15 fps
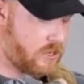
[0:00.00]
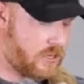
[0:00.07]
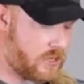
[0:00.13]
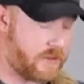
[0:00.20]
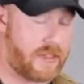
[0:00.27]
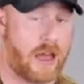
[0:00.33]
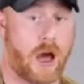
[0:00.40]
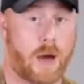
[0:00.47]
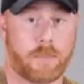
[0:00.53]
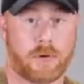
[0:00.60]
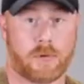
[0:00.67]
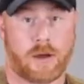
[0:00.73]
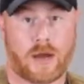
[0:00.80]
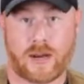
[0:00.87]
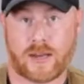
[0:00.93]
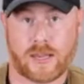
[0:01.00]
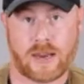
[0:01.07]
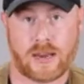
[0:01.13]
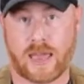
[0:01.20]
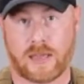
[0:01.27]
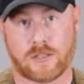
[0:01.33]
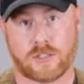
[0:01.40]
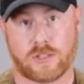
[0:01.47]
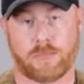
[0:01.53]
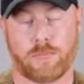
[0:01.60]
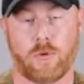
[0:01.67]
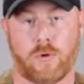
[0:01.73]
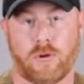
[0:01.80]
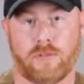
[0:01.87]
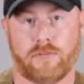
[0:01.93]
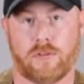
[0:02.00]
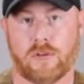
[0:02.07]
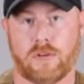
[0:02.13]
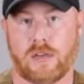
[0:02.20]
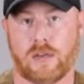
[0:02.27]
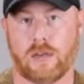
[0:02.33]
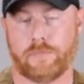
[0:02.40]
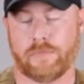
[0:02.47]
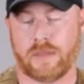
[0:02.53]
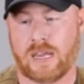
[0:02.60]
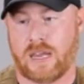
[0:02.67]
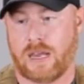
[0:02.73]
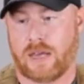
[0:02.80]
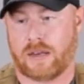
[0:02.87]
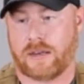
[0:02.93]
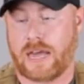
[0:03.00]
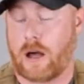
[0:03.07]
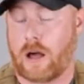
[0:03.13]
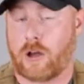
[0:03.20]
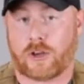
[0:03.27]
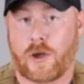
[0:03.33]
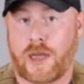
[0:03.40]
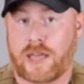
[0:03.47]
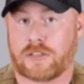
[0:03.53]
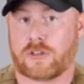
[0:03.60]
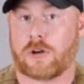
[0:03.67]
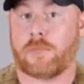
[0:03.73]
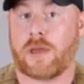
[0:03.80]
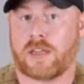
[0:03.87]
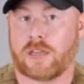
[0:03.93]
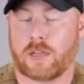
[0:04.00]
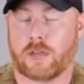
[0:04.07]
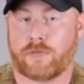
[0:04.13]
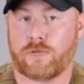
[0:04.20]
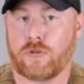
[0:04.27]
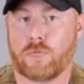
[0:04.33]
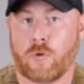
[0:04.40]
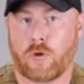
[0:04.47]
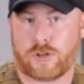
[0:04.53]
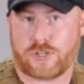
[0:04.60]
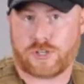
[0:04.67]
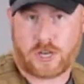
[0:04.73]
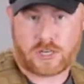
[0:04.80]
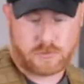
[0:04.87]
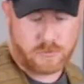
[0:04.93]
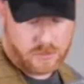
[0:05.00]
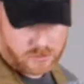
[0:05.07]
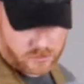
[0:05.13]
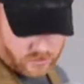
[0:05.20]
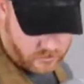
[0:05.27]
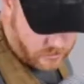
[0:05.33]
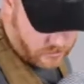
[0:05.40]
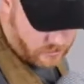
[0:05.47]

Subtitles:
going to give that upper body and head support if you need it. Now I'll go ahead and start making a few more adjustments.